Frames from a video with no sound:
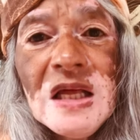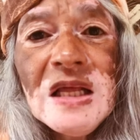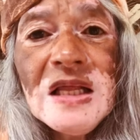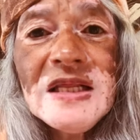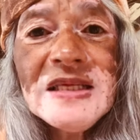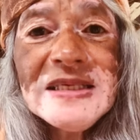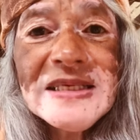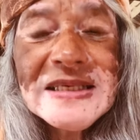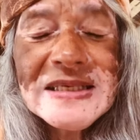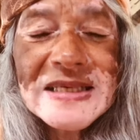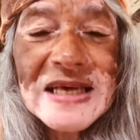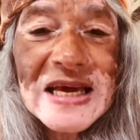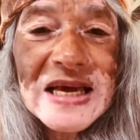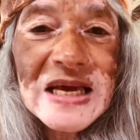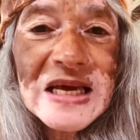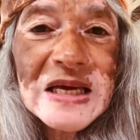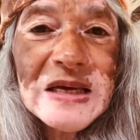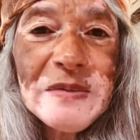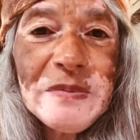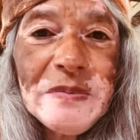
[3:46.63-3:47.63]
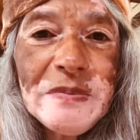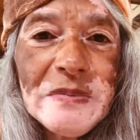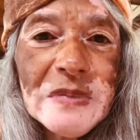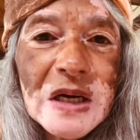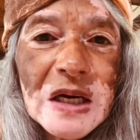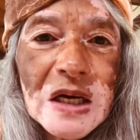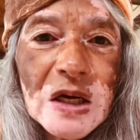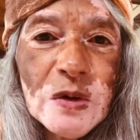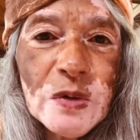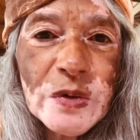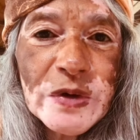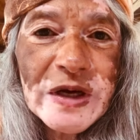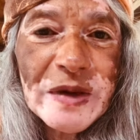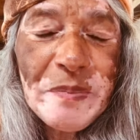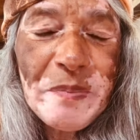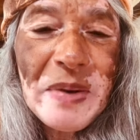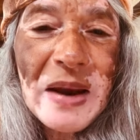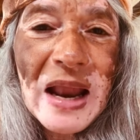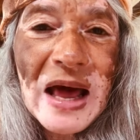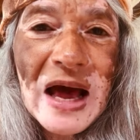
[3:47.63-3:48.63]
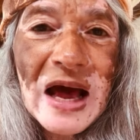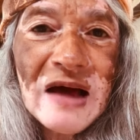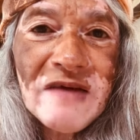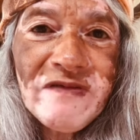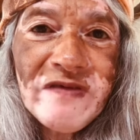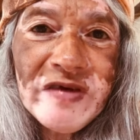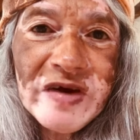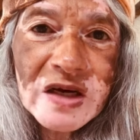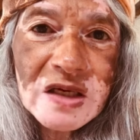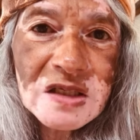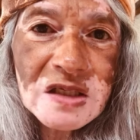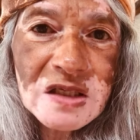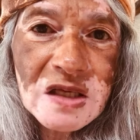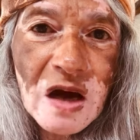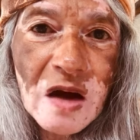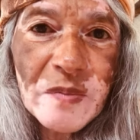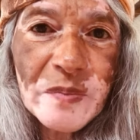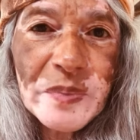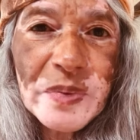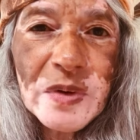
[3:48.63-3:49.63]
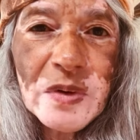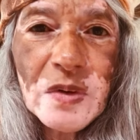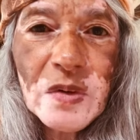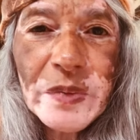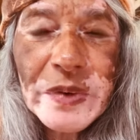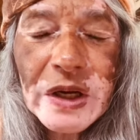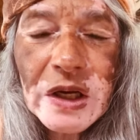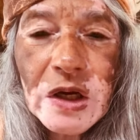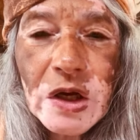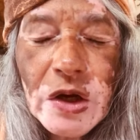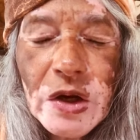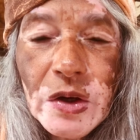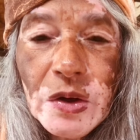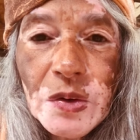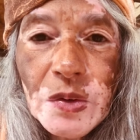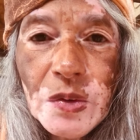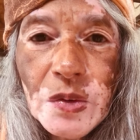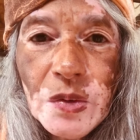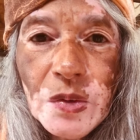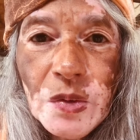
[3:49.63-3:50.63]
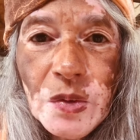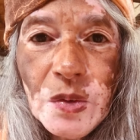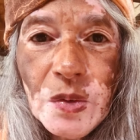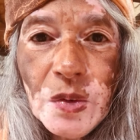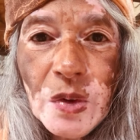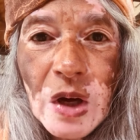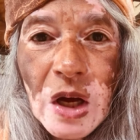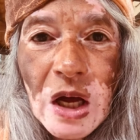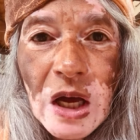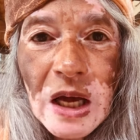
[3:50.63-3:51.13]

The same uh, would apply, for example, when you